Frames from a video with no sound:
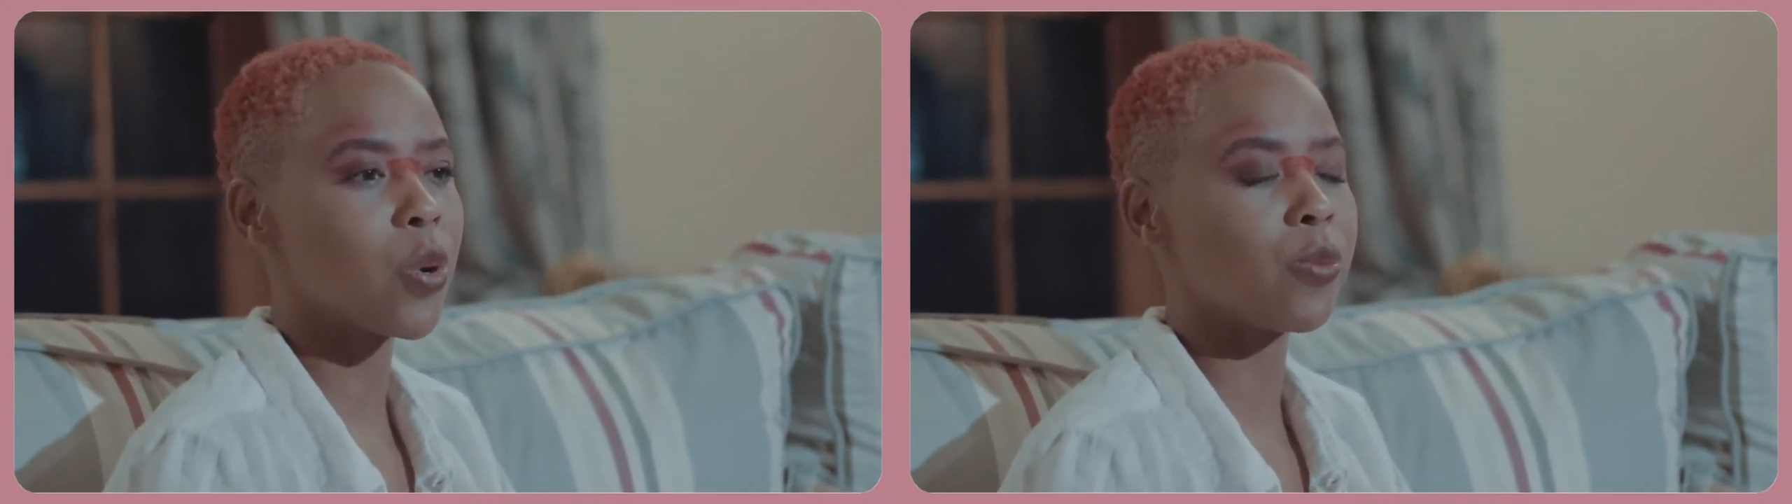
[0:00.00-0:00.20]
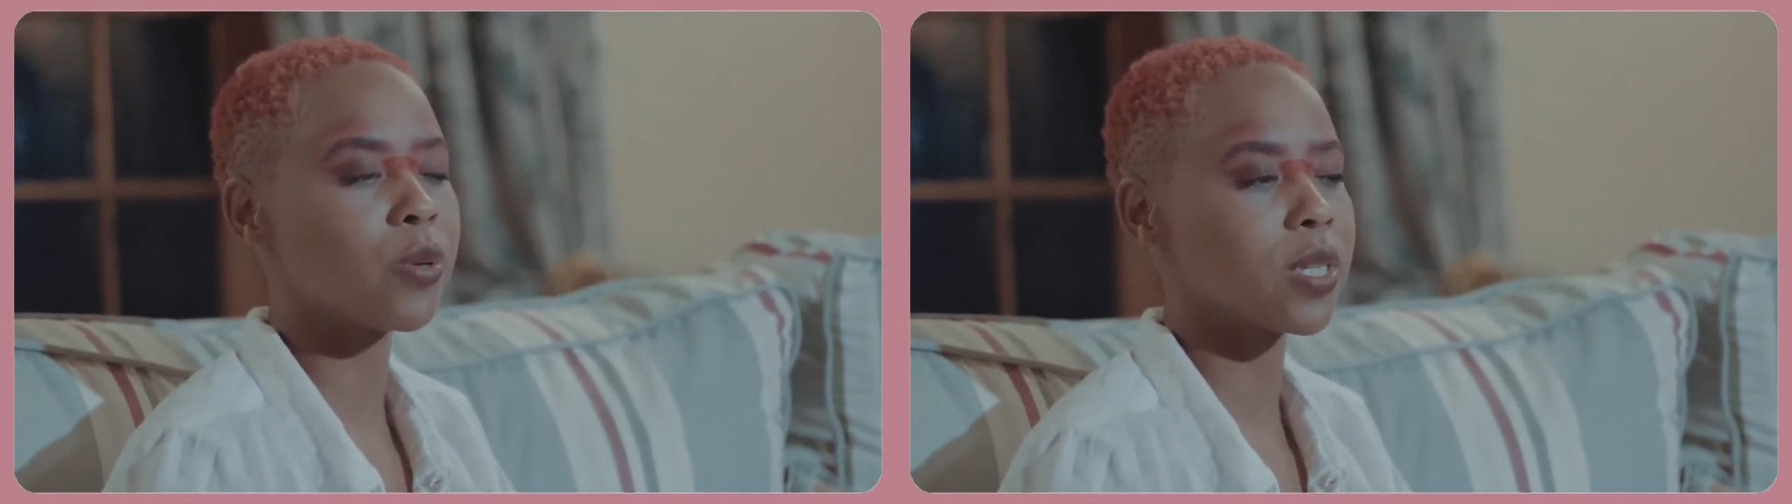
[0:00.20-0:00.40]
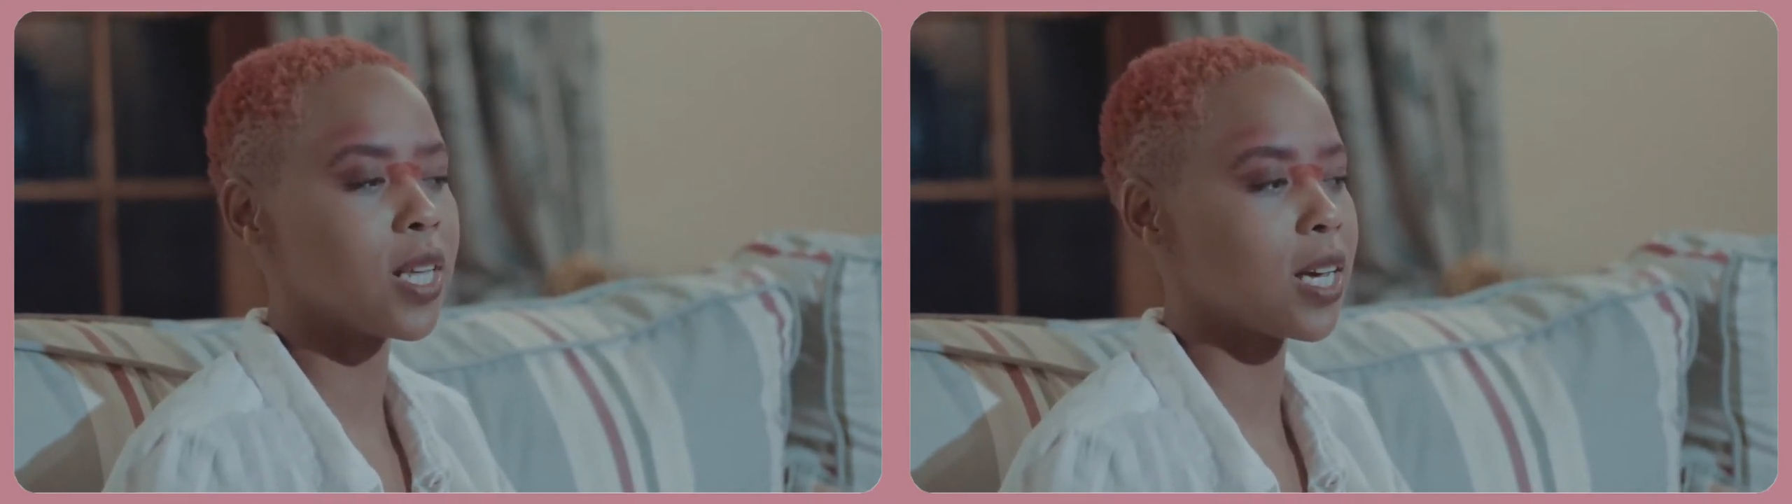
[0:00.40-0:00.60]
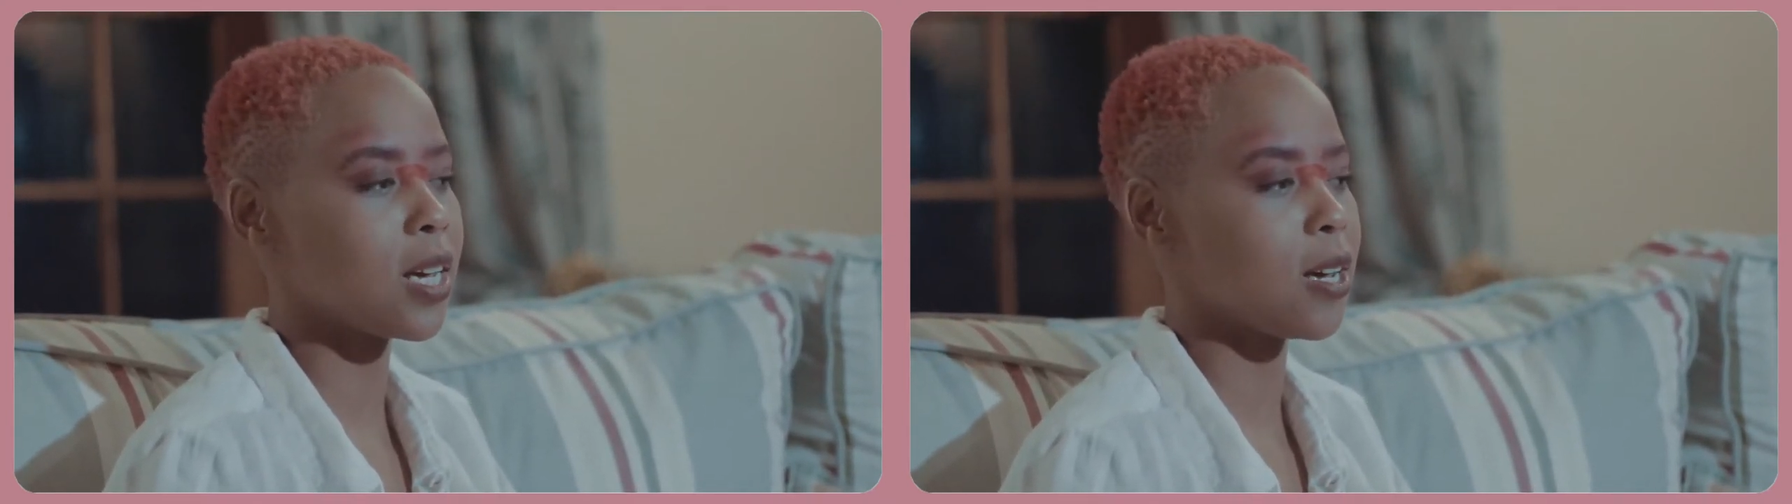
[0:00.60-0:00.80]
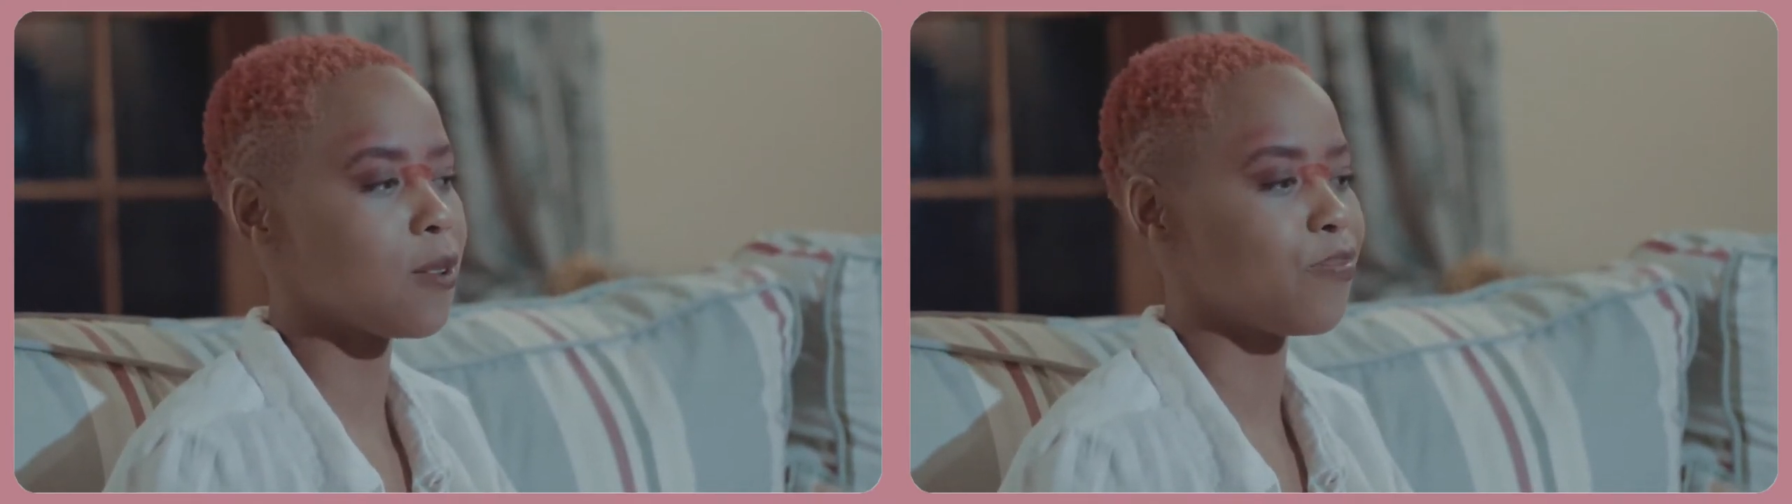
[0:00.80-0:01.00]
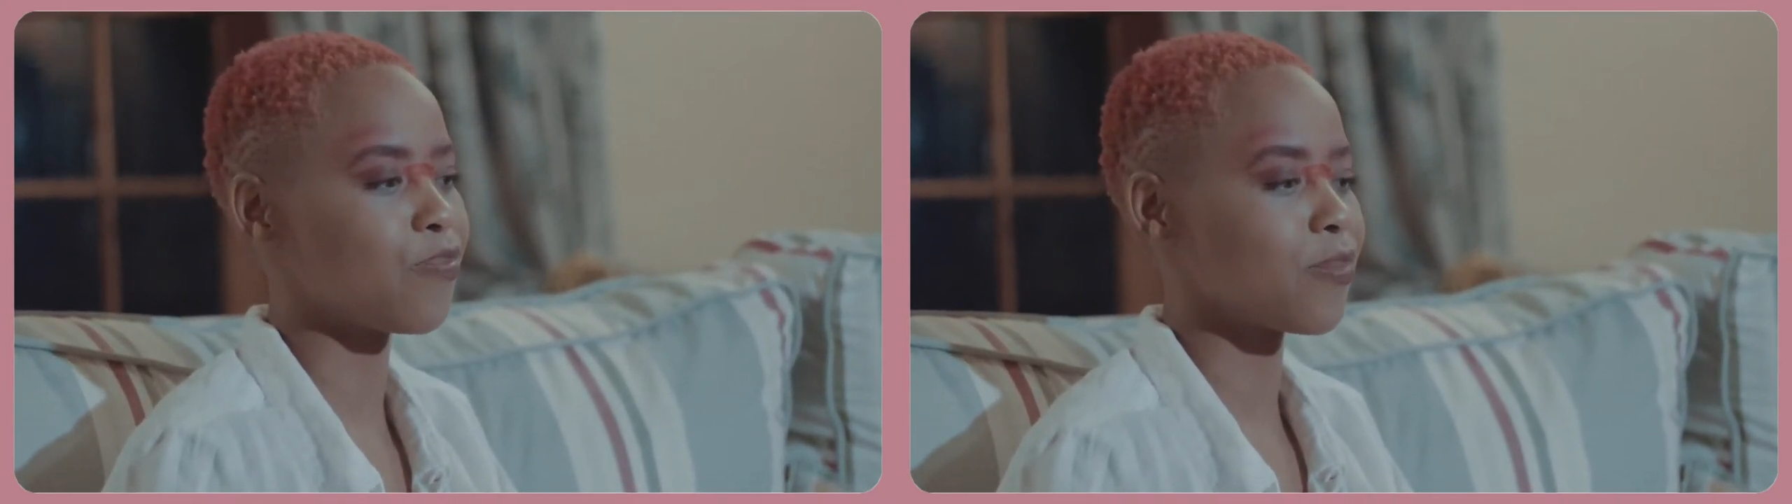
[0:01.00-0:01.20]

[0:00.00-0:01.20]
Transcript: almost like a